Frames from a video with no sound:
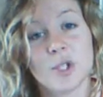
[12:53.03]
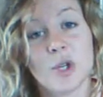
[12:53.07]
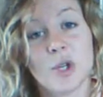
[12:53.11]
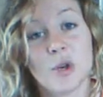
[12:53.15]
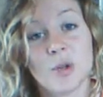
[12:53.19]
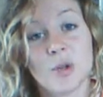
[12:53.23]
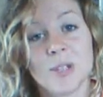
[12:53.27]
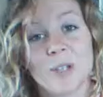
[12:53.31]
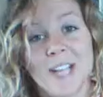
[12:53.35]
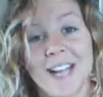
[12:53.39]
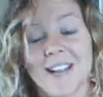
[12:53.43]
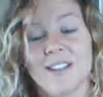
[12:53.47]
to
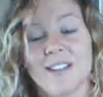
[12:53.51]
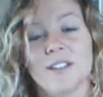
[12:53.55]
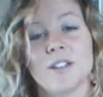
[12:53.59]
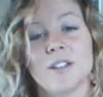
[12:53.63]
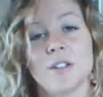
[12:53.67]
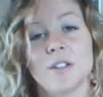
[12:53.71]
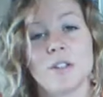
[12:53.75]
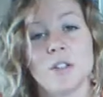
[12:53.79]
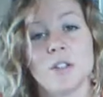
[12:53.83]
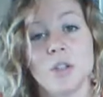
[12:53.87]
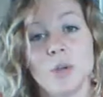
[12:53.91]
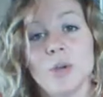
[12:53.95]
create
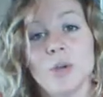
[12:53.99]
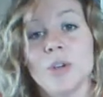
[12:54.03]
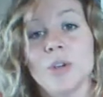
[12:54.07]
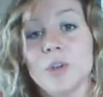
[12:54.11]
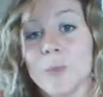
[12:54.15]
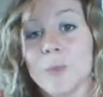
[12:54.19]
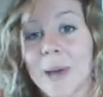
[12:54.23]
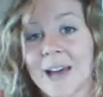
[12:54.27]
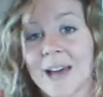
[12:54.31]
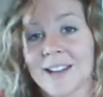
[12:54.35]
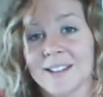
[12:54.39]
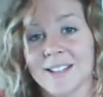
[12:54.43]
this new
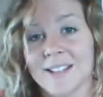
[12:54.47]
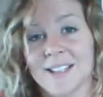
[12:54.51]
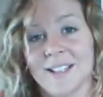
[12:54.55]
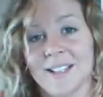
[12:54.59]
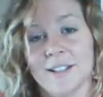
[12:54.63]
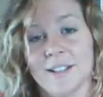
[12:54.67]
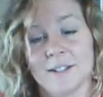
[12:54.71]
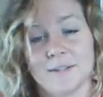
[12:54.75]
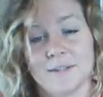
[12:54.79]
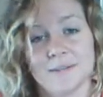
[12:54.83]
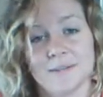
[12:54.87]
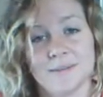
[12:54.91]

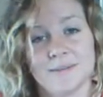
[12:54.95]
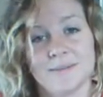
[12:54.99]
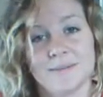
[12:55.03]
humanity